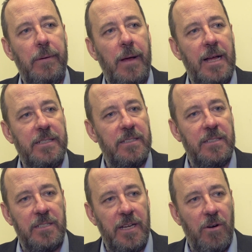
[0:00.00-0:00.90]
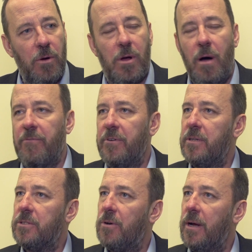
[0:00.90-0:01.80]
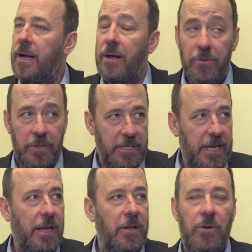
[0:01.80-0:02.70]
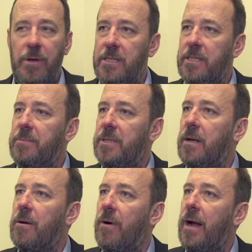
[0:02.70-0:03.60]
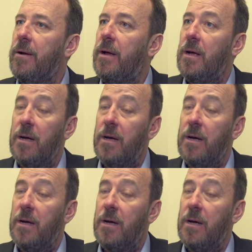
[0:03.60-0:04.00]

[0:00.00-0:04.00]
has 0 confidence right now. I thought the second unit zipped it around.